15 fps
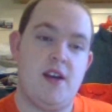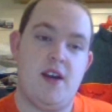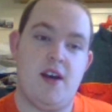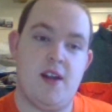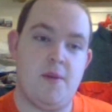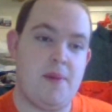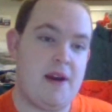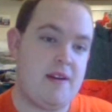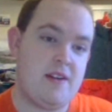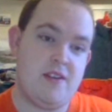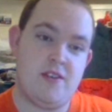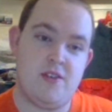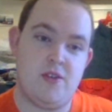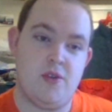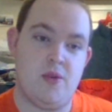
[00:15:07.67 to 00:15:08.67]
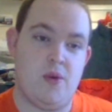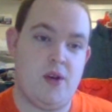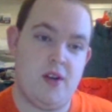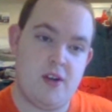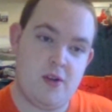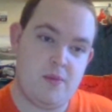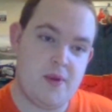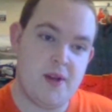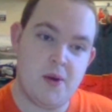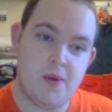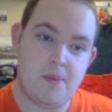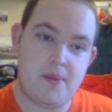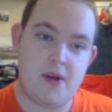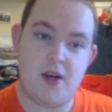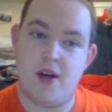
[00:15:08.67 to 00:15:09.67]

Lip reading: and apparently there's another one opening up.